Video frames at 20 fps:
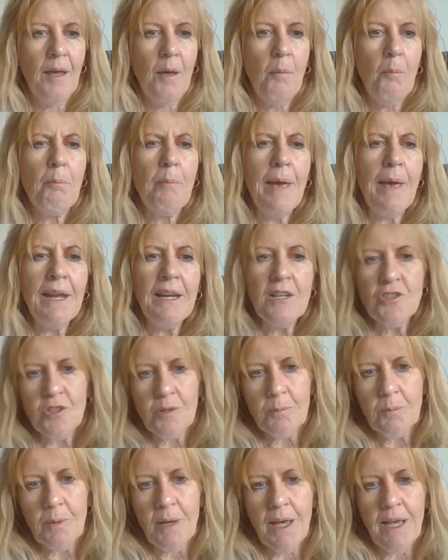
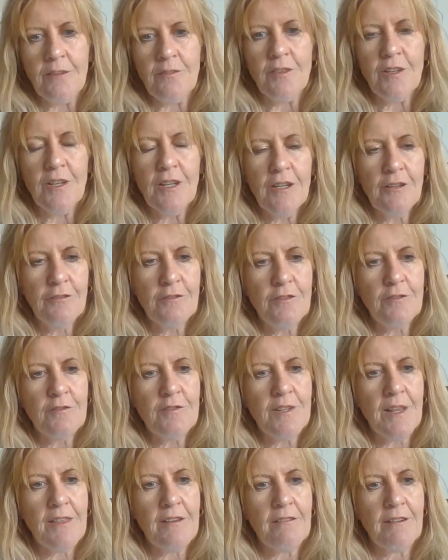managing behaviour if you've
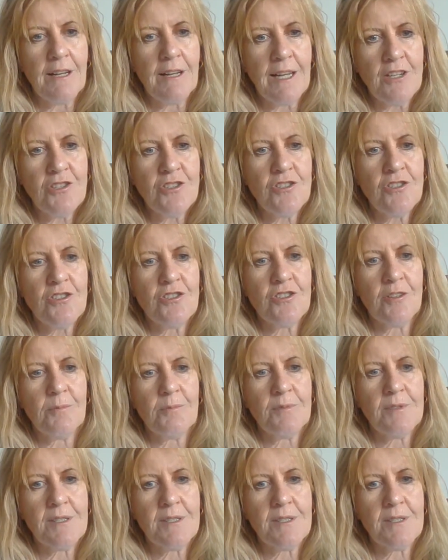done the relationship